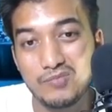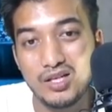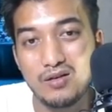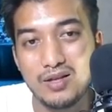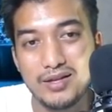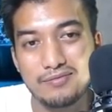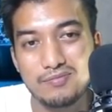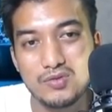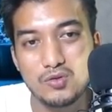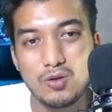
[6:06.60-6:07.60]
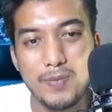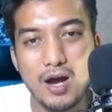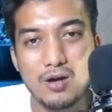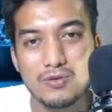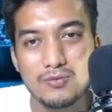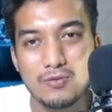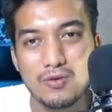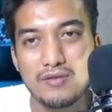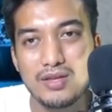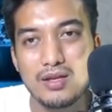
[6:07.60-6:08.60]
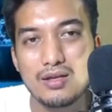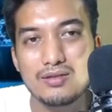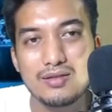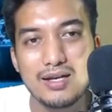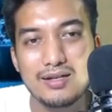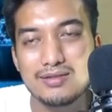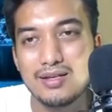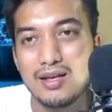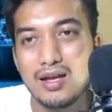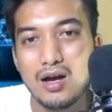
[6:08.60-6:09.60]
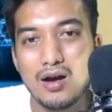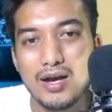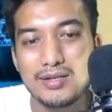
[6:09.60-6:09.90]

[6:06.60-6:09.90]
you know, like do the power move or whatever that that is. Okay,